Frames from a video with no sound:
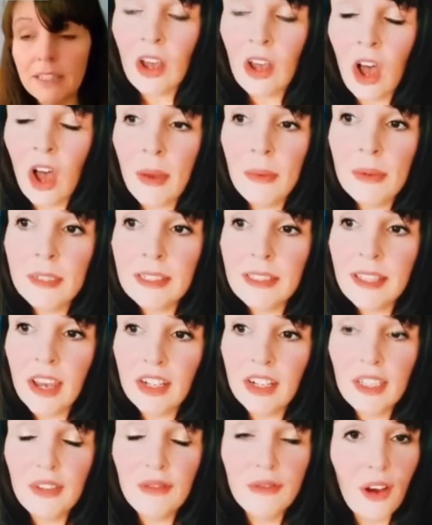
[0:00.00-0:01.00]
I was
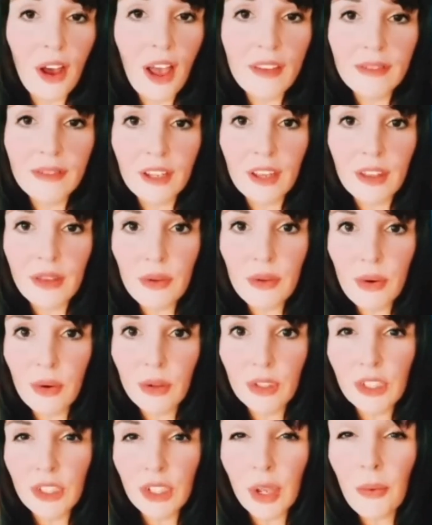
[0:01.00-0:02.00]
35 and I thought,
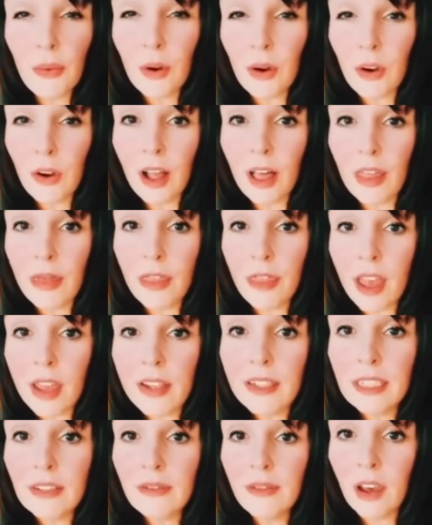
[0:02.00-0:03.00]
do you know what? At
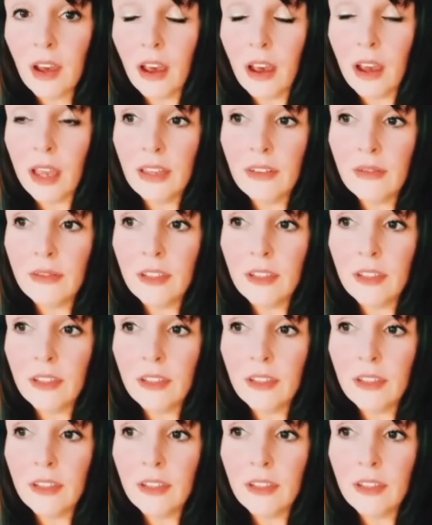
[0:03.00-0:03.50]
35...